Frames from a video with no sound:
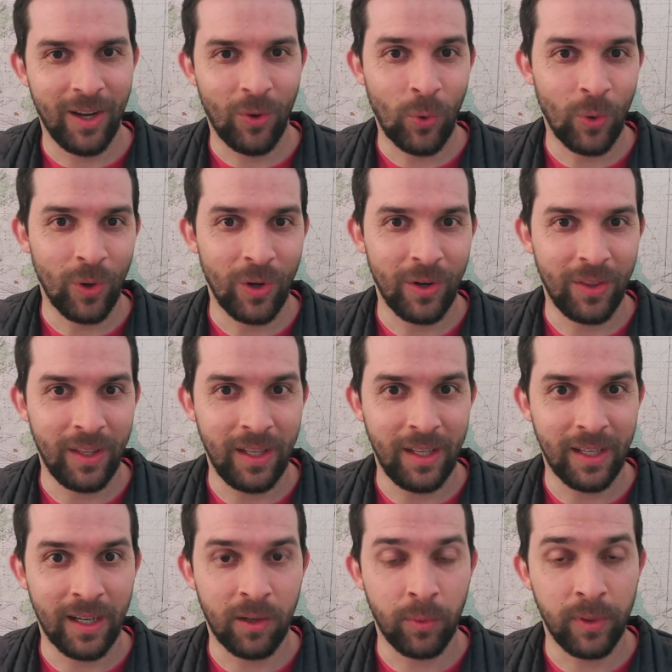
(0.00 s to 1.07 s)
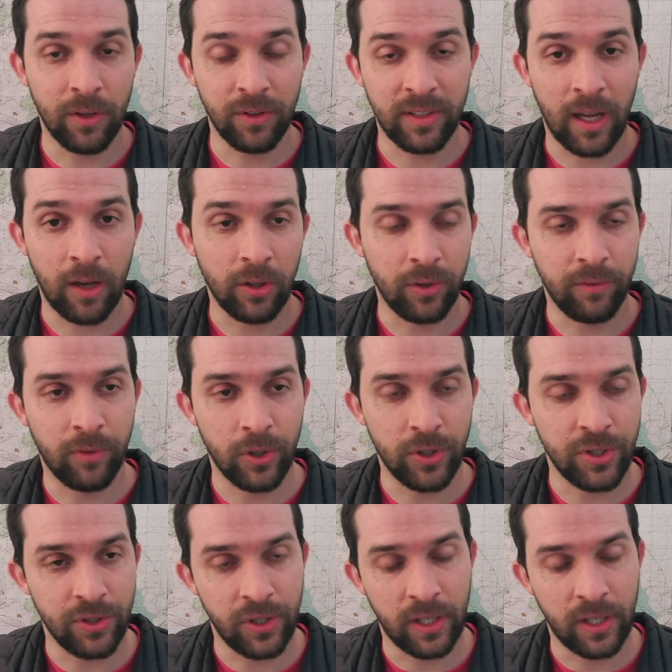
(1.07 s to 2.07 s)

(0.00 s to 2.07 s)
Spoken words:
or the Windows download version.